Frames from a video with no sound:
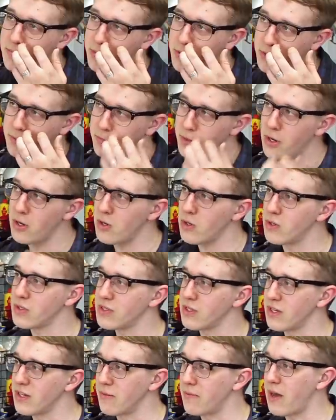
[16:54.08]
put a
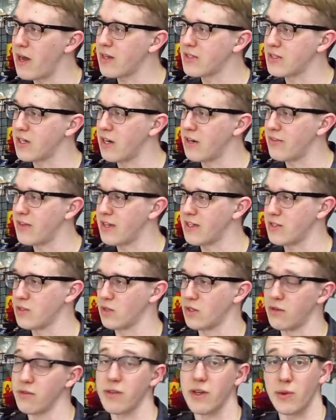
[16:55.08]
pose on the box art that
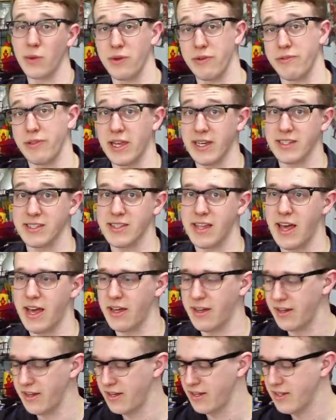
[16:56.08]
sort of like reflects
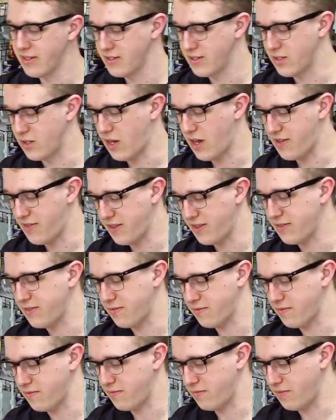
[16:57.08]
that. So I think
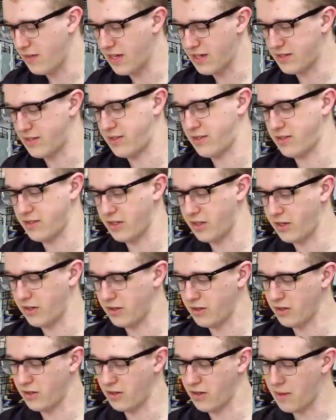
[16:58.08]
that's uh,
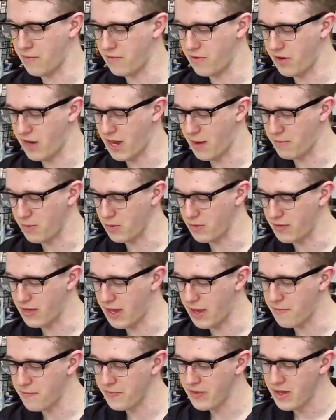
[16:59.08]
good. I'm very happy with
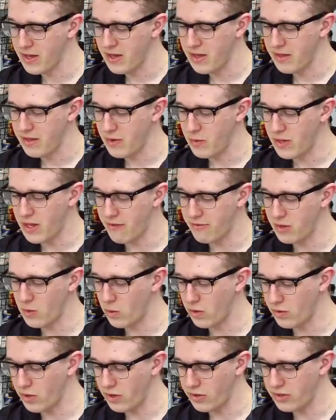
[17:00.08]
that. Then we have the
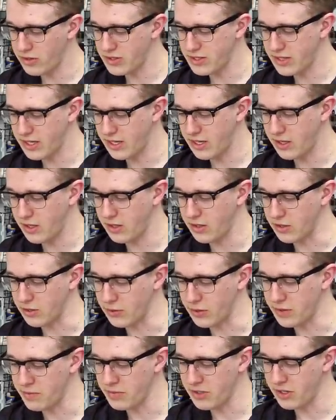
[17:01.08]
one to one hundred scale
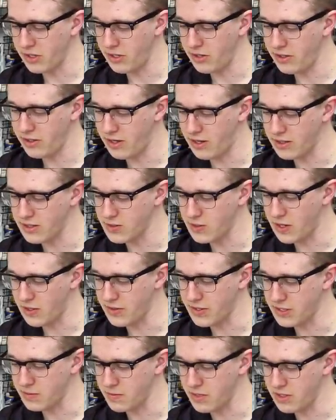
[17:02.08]
Grimgird, also
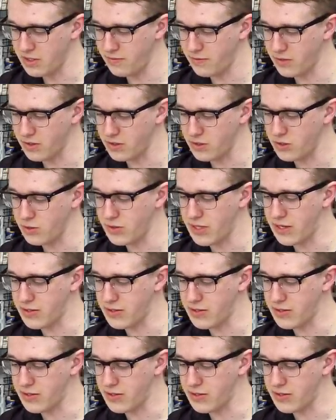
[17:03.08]
out this month for two